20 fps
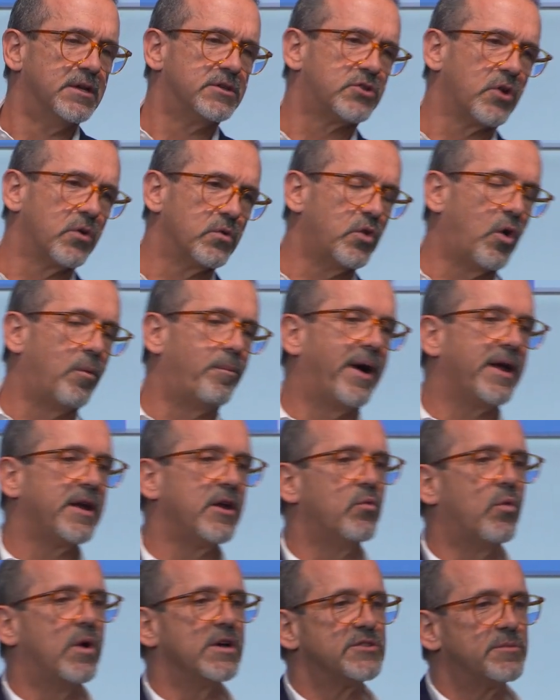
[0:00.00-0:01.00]
So
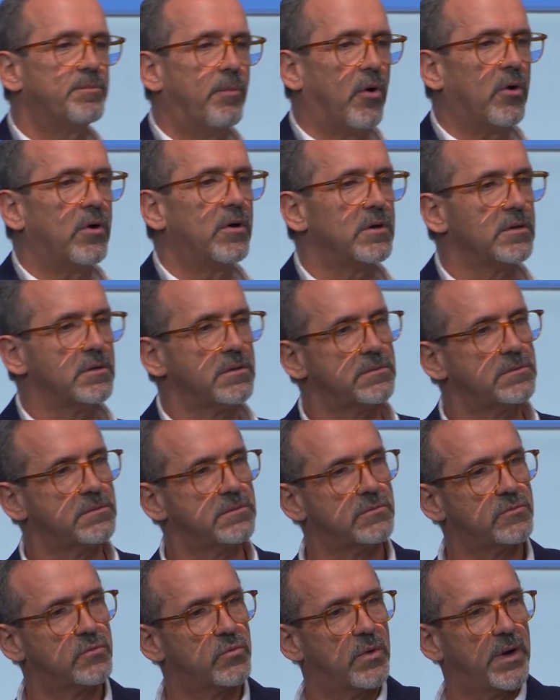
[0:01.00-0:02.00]
nobody was born
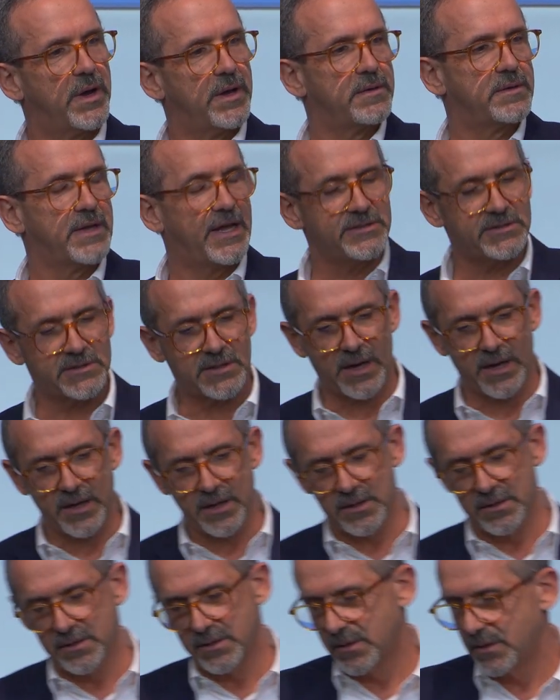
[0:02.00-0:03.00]
when
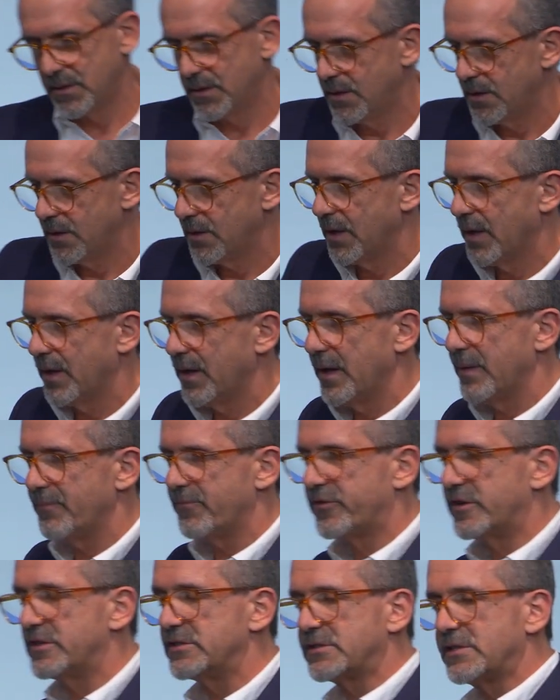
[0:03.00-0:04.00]
Nestlé
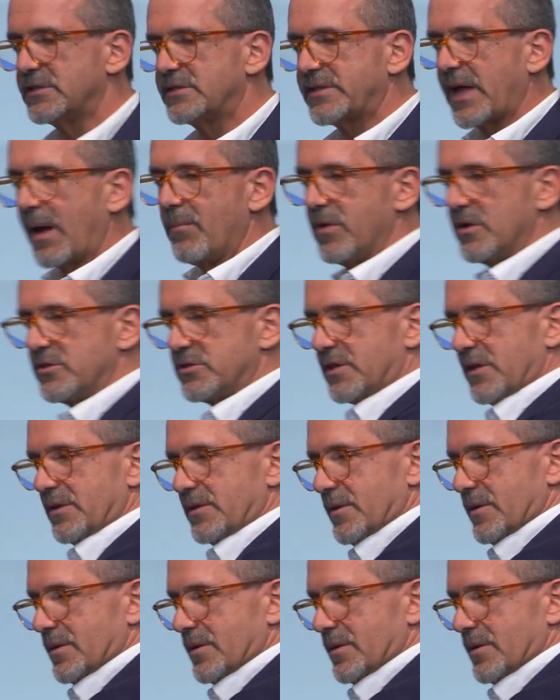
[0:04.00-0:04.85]
first established in